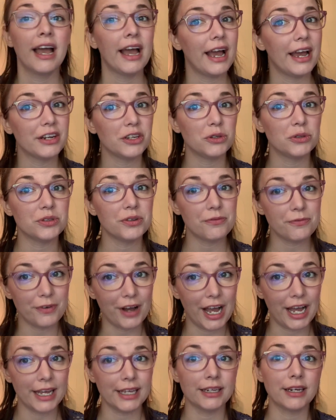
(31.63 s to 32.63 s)
and you
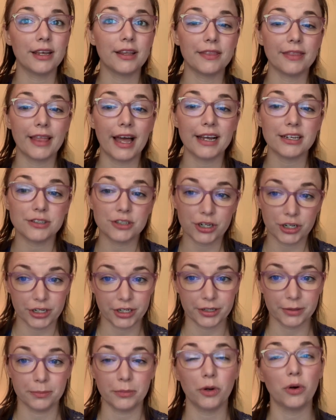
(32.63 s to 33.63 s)
define that
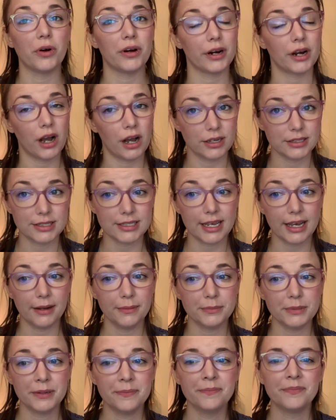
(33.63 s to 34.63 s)
term or
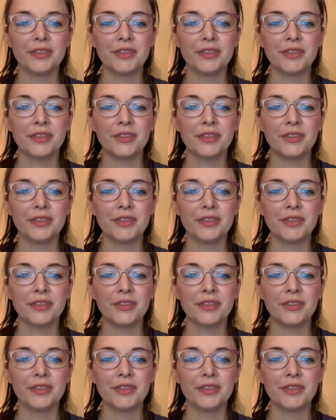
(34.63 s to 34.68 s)
concept.